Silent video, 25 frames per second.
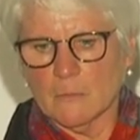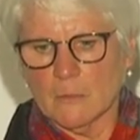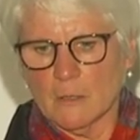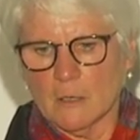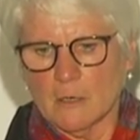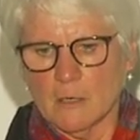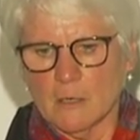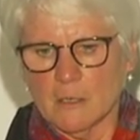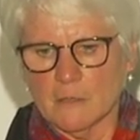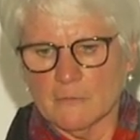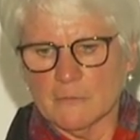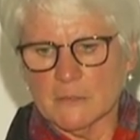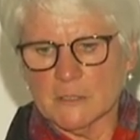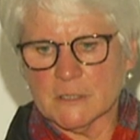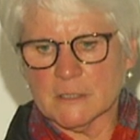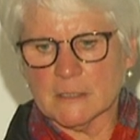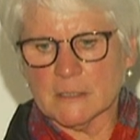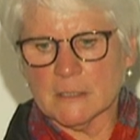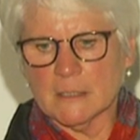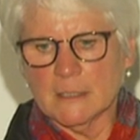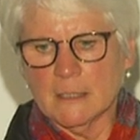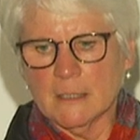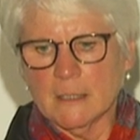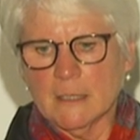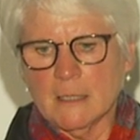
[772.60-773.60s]
harvest,
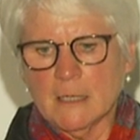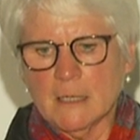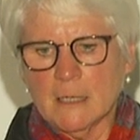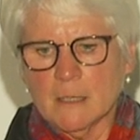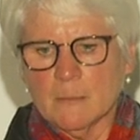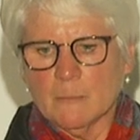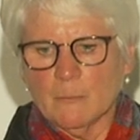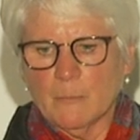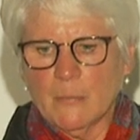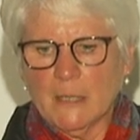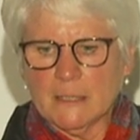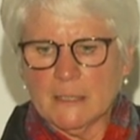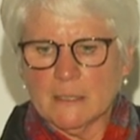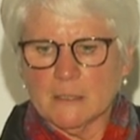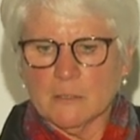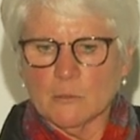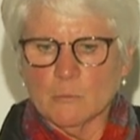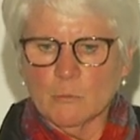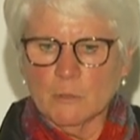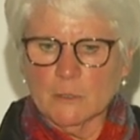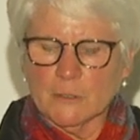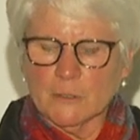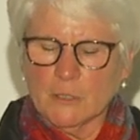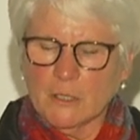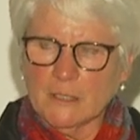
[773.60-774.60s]
but you
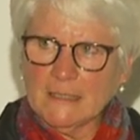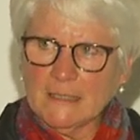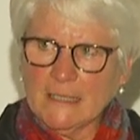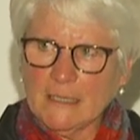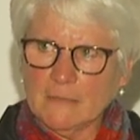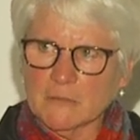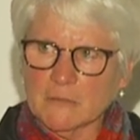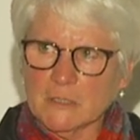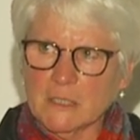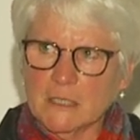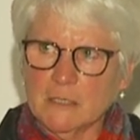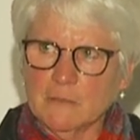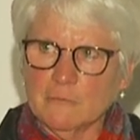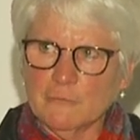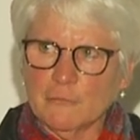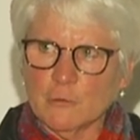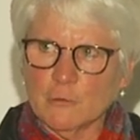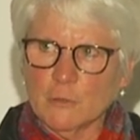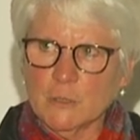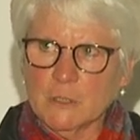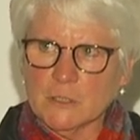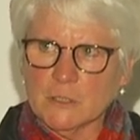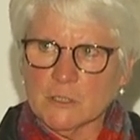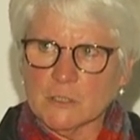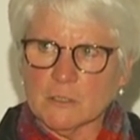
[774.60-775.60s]
will not have an
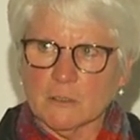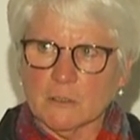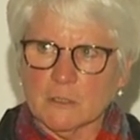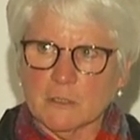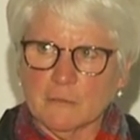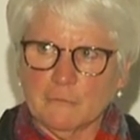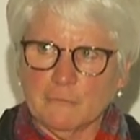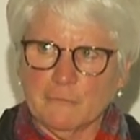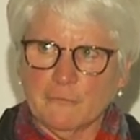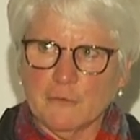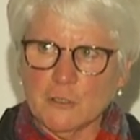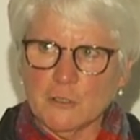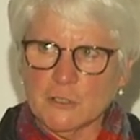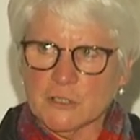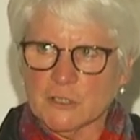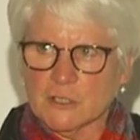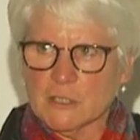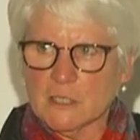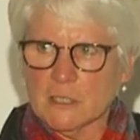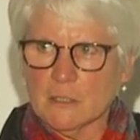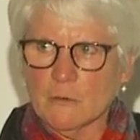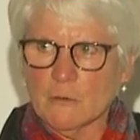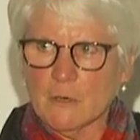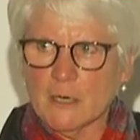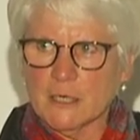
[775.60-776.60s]
influence on the first
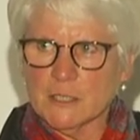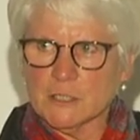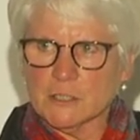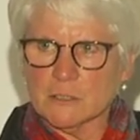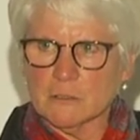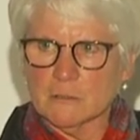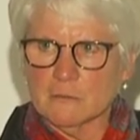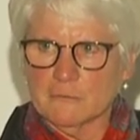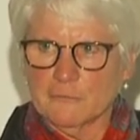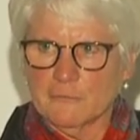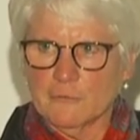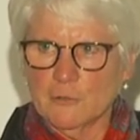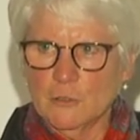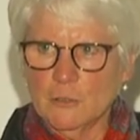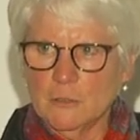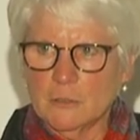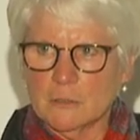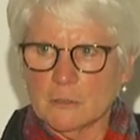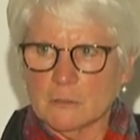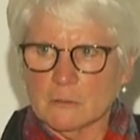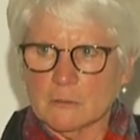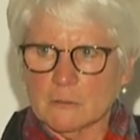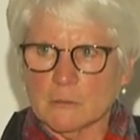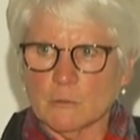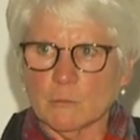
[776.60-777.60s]
generation of
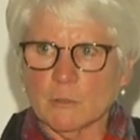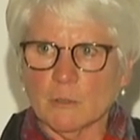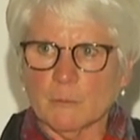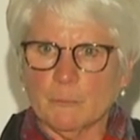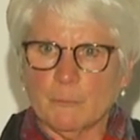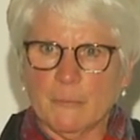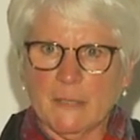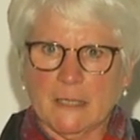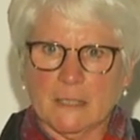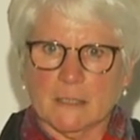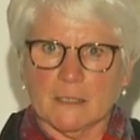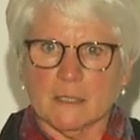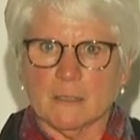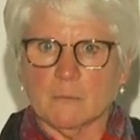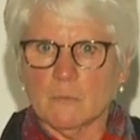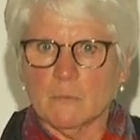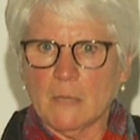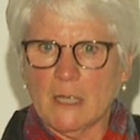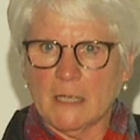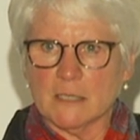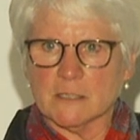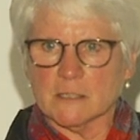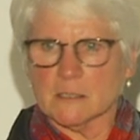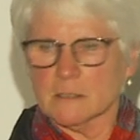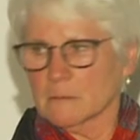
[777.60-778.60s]
fruit. You will pick them
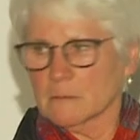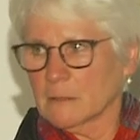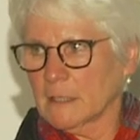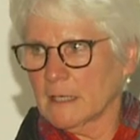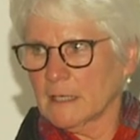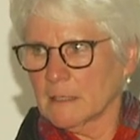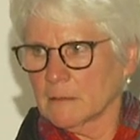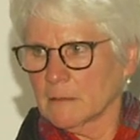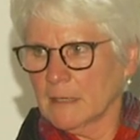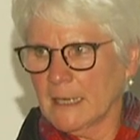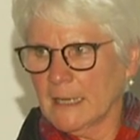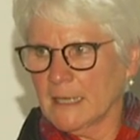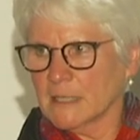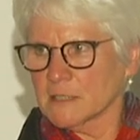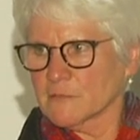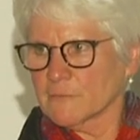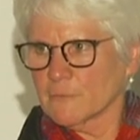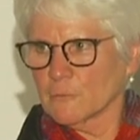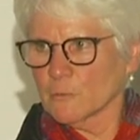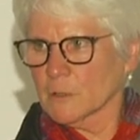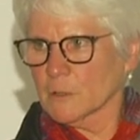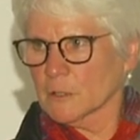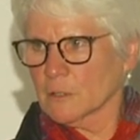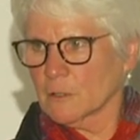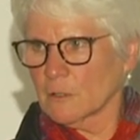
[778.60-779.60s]
as
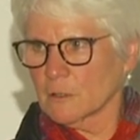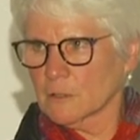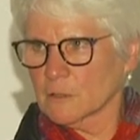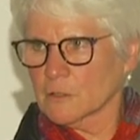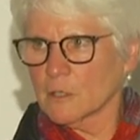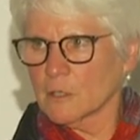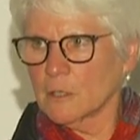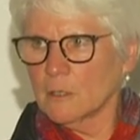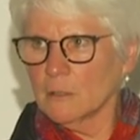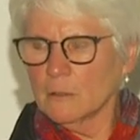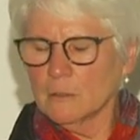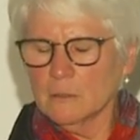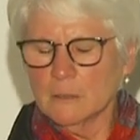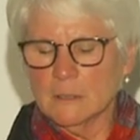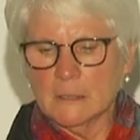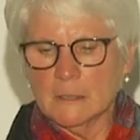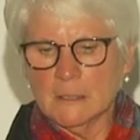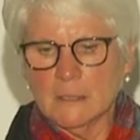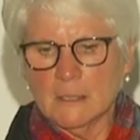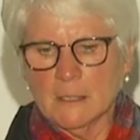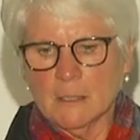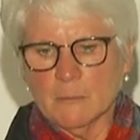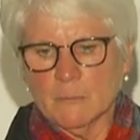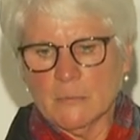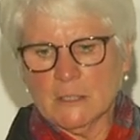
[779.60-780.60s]
for the control,
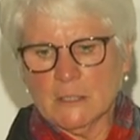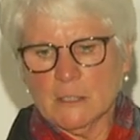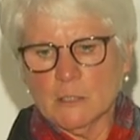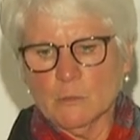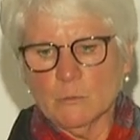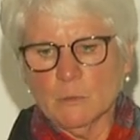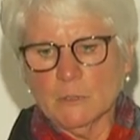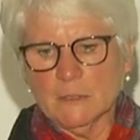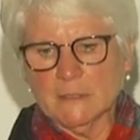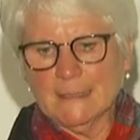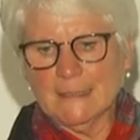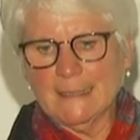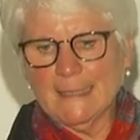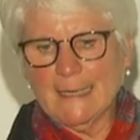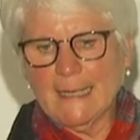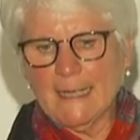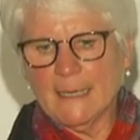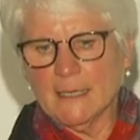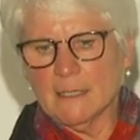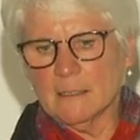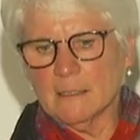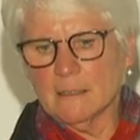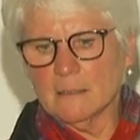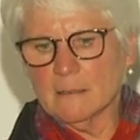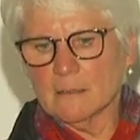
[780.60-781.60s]
but you will
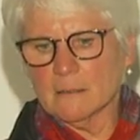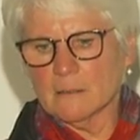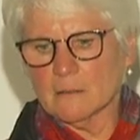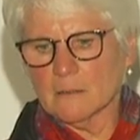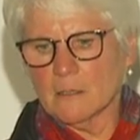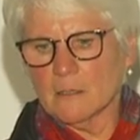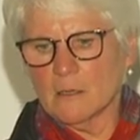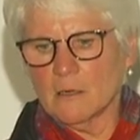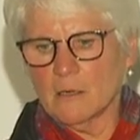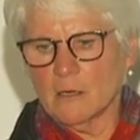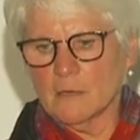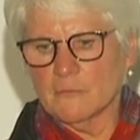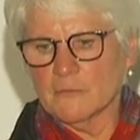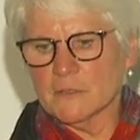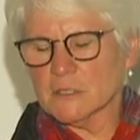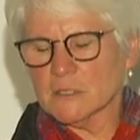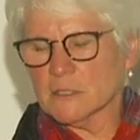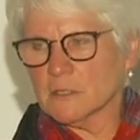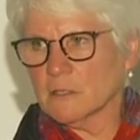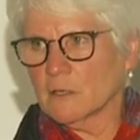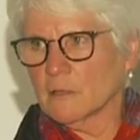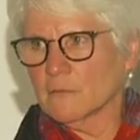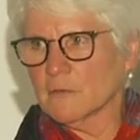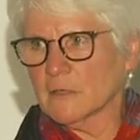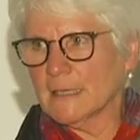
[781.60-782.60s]
delay the
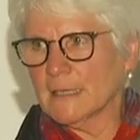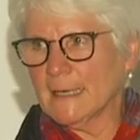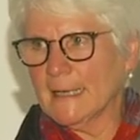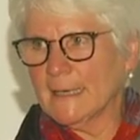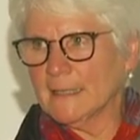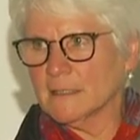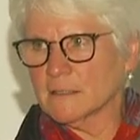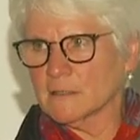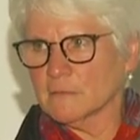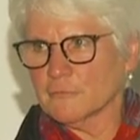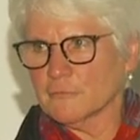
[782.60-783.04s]
harvest of the later